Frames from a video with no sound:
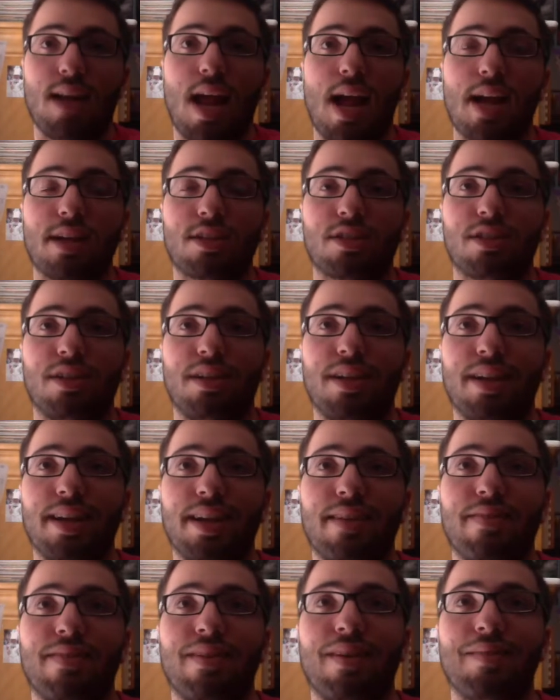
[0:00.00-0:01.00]
actually,
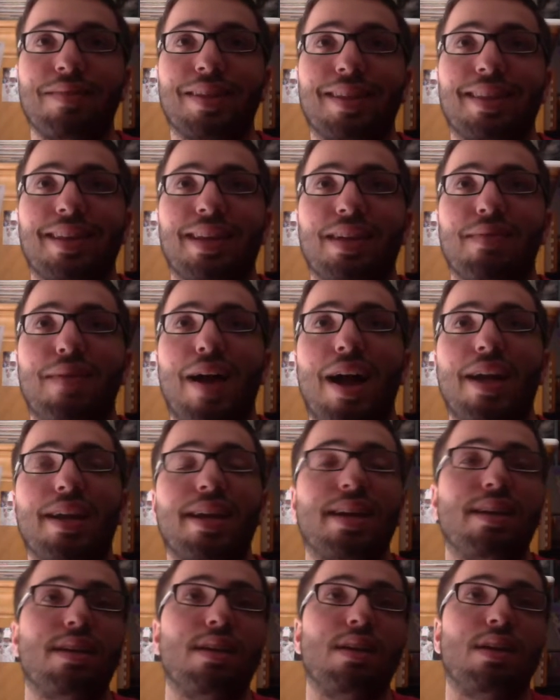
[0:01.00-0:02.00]
if I'm to think about
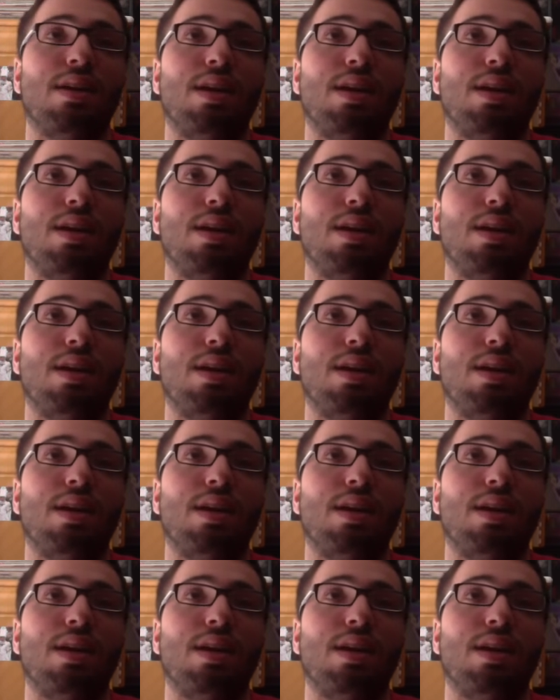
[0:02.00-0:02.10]
it.